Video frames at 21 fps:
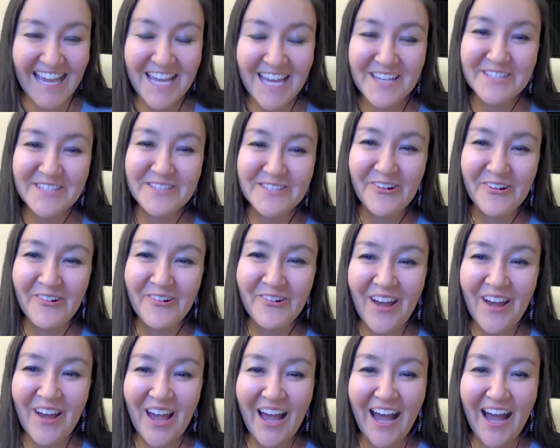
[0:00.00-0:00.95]
So
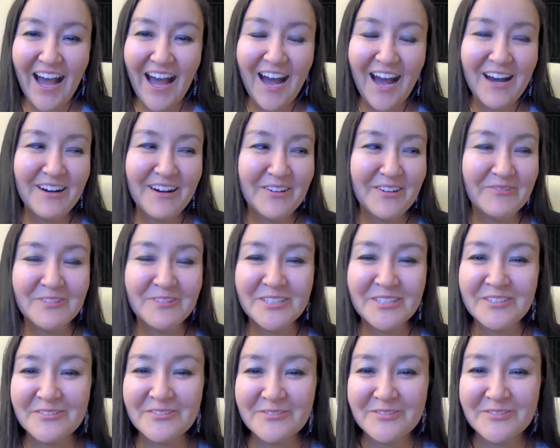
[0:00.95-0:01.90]
what do
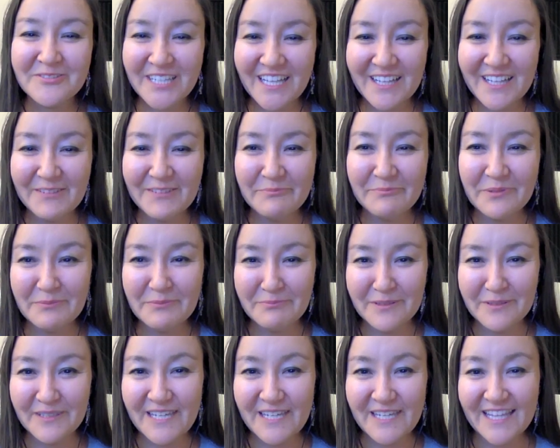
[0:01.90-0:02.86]
you tell
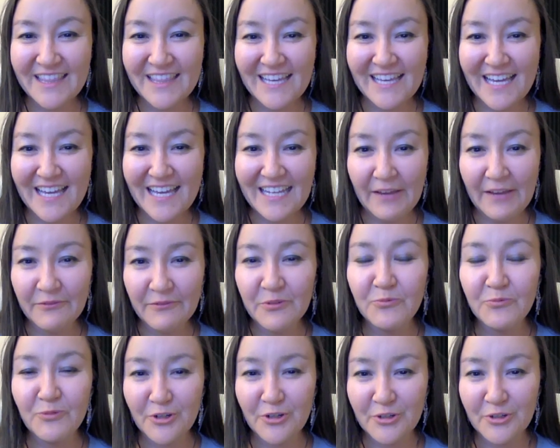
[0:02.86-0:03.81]
people like that? Have you
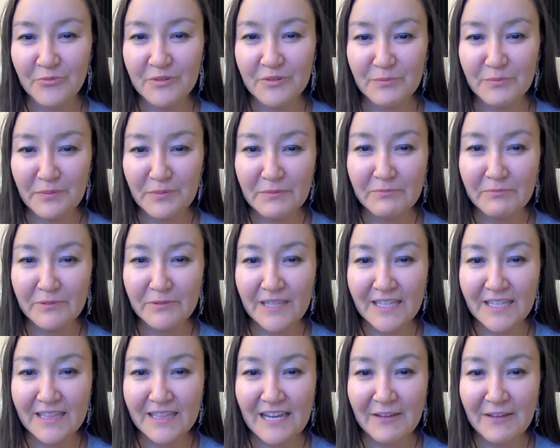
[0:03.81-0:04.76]
worked with people
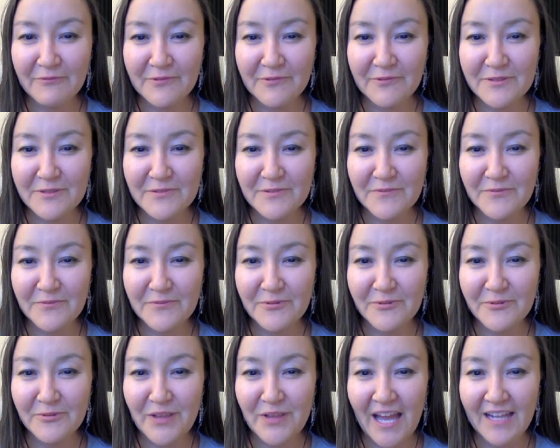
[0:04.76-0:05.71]
like that, first of
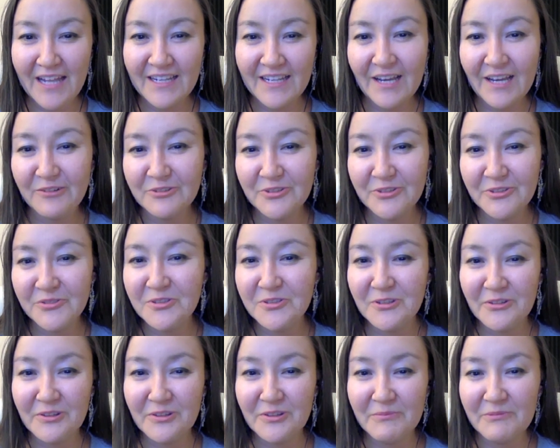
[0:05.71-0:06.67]
all, and how do you
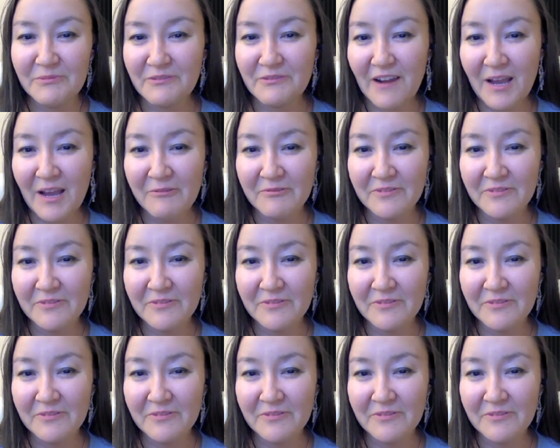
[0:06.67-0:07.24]
turn them around?